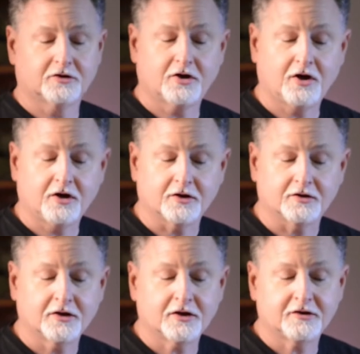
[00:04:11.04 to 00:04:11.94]

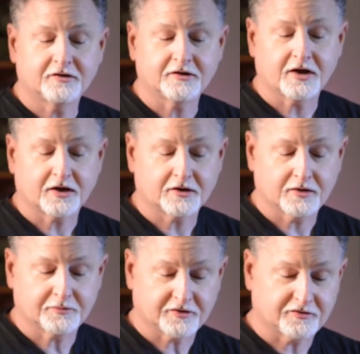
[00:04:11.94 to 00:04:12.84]
card did not
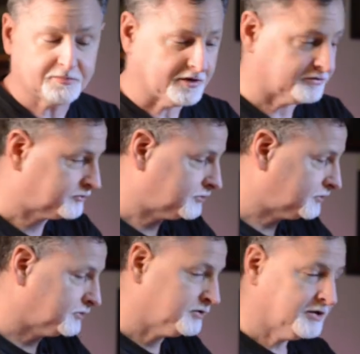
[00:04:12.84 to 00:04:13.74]
come with a spare
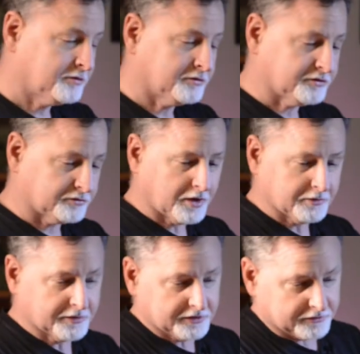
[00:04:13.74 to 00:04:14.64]
screw, which is why we're
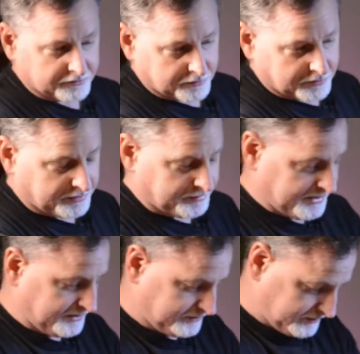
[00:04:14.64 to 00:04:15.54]
going to use the one that we
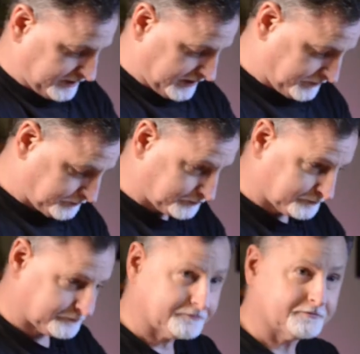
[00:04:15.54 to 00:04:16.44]
had today.
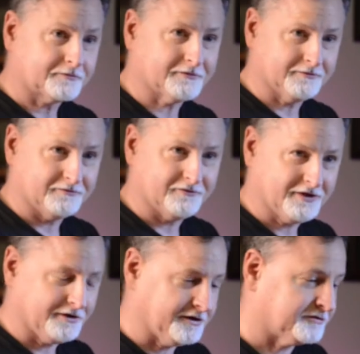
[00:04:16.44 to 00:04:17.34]

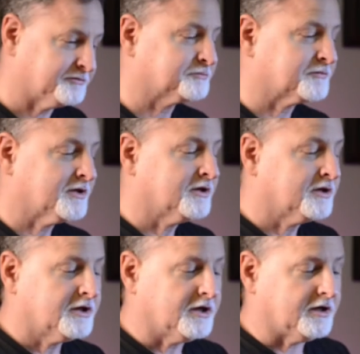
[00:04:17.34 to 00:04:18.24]
There it is.
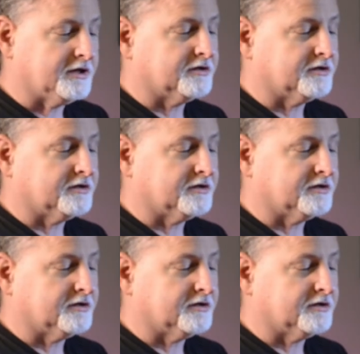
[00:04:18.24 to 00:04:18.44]
All right,